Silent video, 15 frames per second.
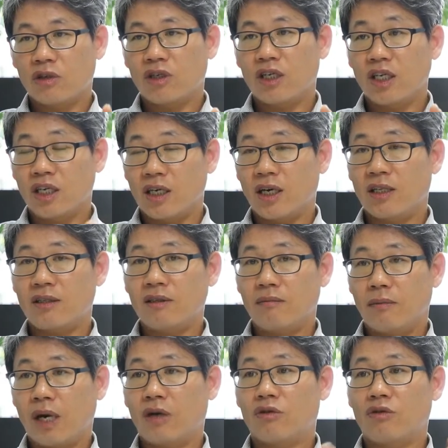to the size
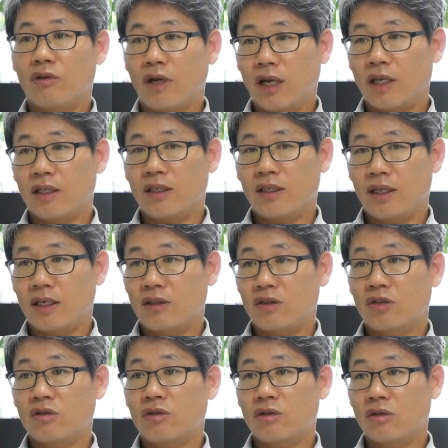of fishing nets, are
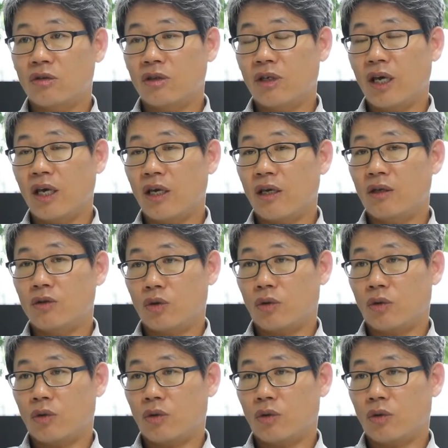poorly followed.